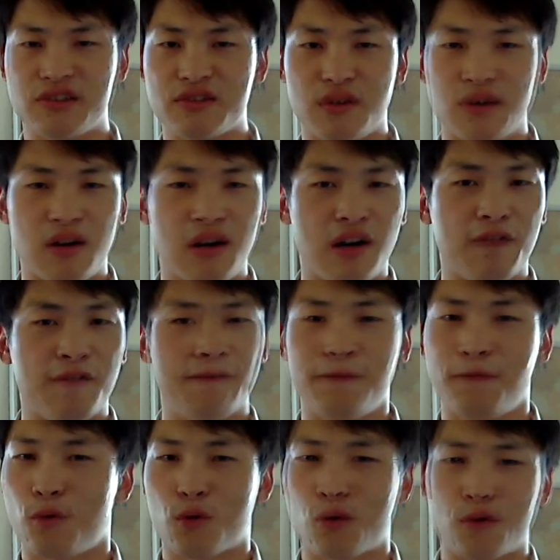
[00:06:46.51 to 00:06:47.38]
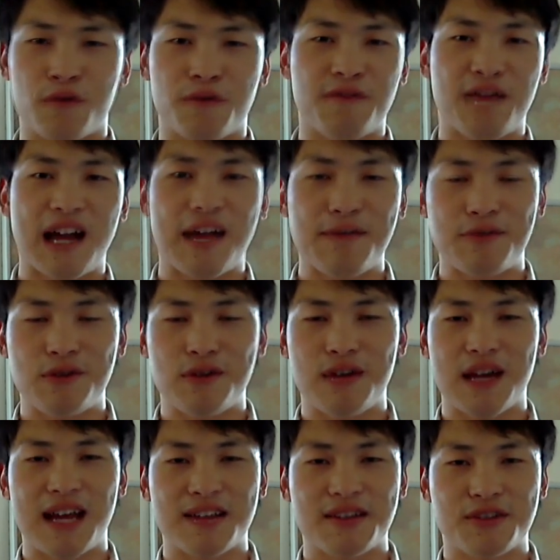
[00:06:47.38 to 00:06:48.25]
so all 4 or 5 of you
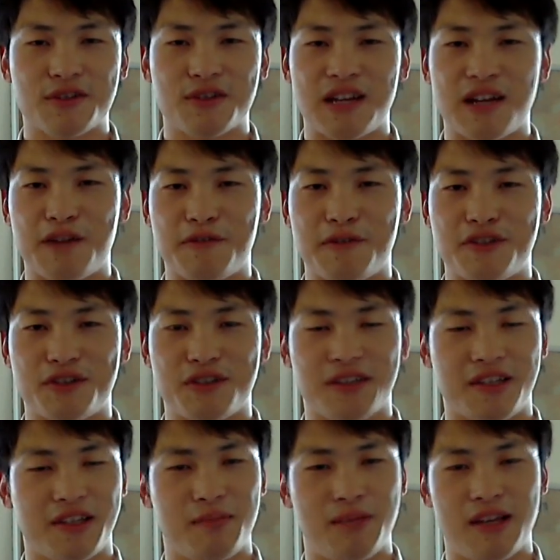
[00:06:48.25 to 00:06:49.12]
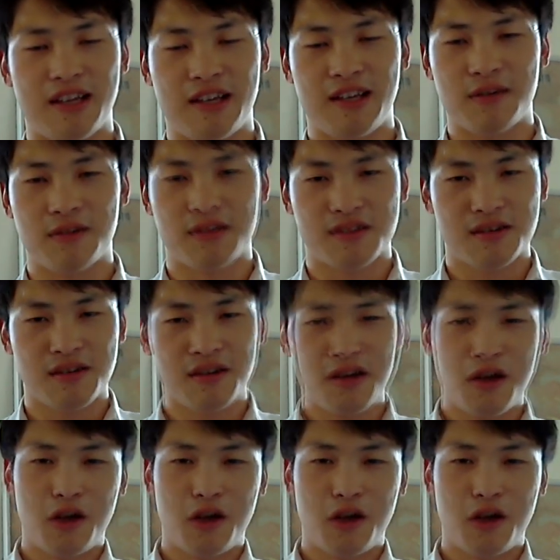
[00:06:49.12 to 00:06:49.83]
guys should have agility melee heroes.